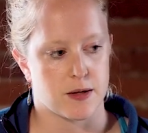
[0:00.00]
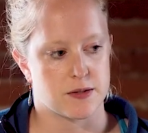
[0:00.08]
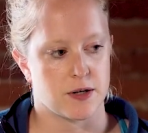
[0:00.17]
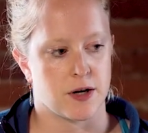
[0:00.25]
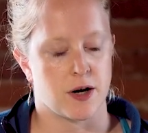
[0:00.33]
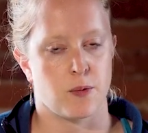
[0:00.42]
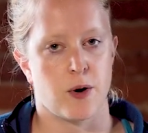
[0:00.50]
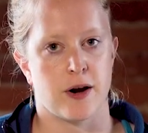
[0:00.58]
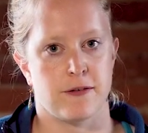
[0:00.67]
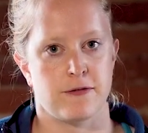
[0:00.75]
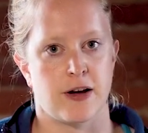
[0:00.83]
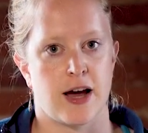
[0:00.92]
So you're going to
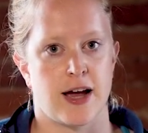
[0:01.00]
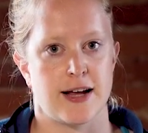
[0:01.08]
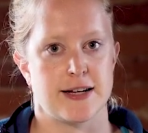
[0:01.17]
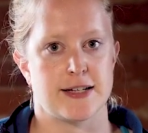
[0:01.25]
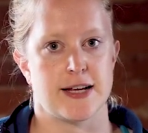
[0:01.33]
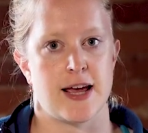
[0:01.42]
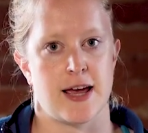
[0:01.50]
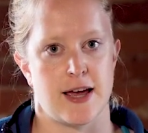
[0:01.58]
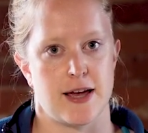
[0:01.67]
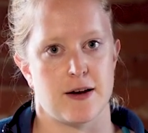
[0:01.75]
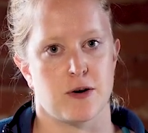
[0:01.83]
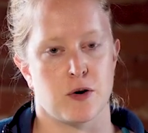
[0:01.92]
want to find
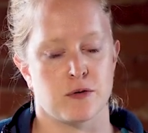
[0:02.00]
a